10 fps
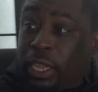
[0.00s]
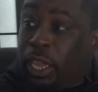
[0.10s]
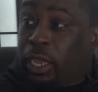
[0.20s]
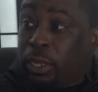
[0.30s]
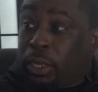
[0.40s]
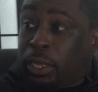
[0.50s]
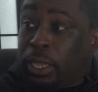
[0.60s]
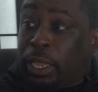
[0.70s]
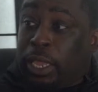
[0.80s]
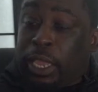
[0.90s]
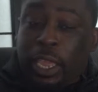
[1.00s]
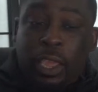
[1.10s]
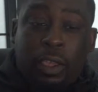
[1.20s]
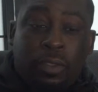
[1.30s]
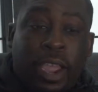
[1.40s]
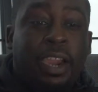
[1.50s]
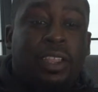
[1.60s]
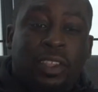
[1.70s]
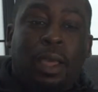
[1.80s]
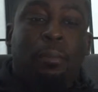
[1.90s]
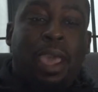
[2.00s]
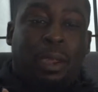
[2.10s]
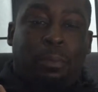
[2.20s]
care. Tiger's come back.